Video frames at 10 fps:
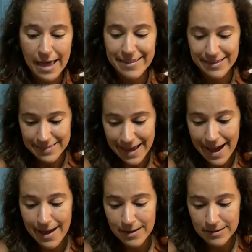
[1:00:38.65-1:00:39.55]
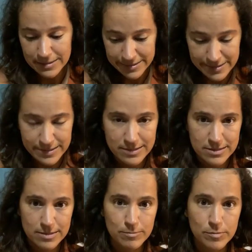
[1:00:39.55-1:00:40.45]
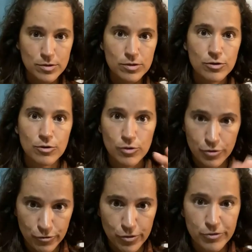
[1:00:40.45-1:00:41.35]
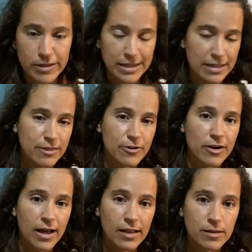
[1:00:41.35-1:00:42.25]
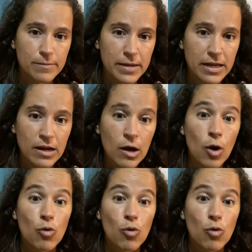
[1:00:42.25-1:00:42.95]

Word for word: I think that distance symbol through the ether element